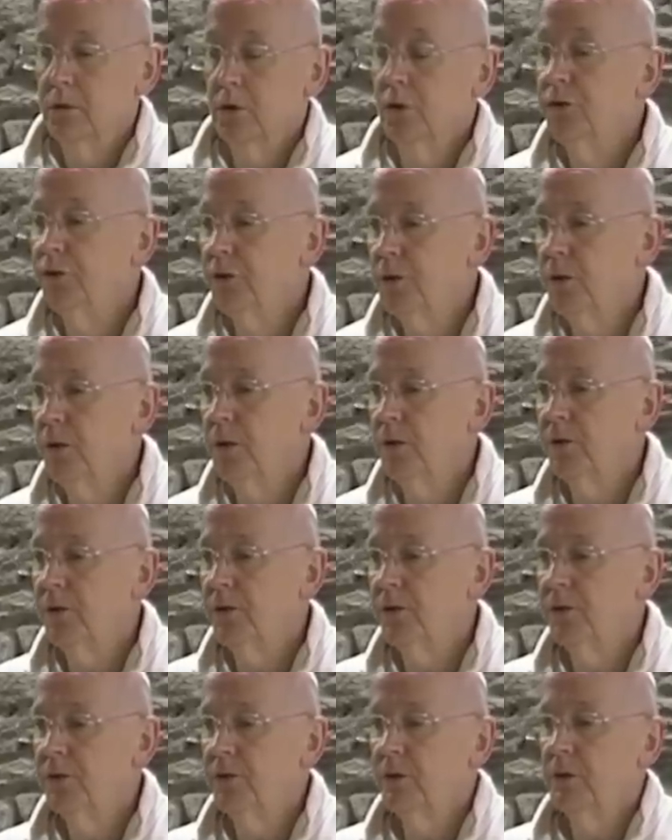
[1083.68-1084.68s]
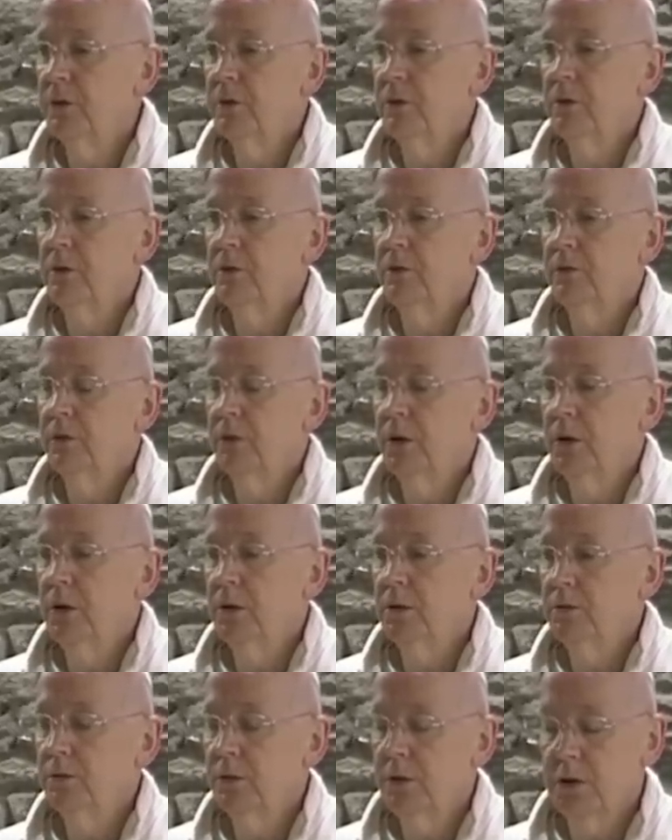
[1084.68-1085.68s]
consequences of
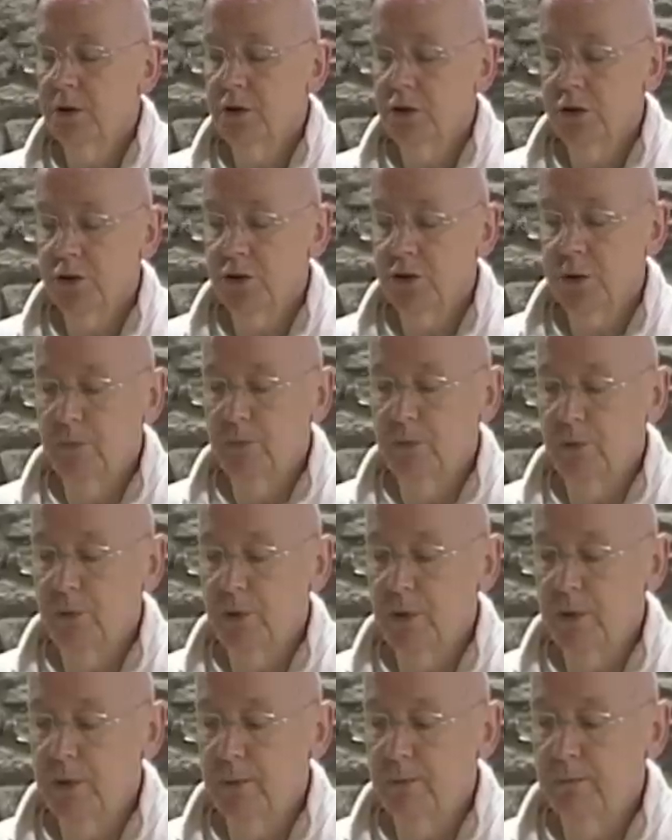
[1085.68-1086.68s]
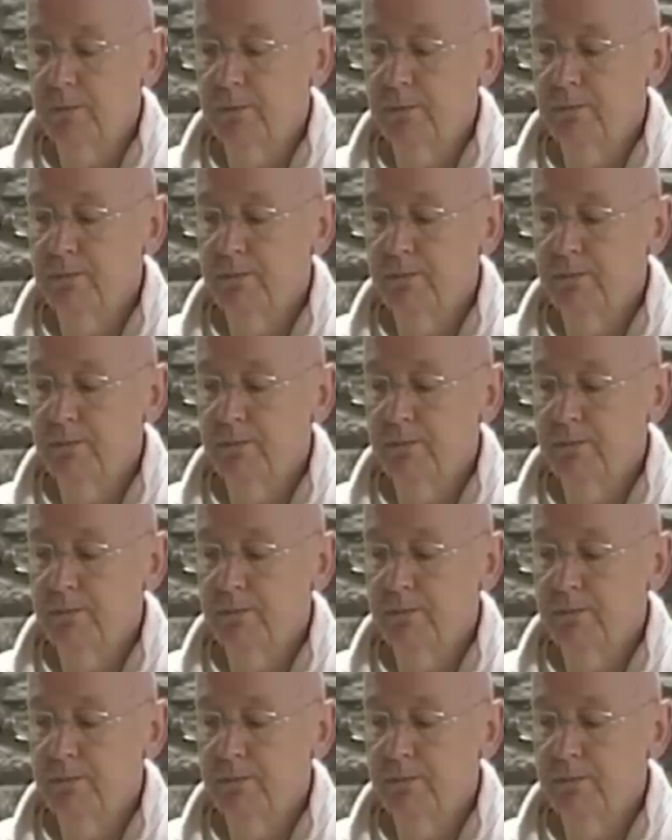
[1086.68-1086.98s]
our relationship to him.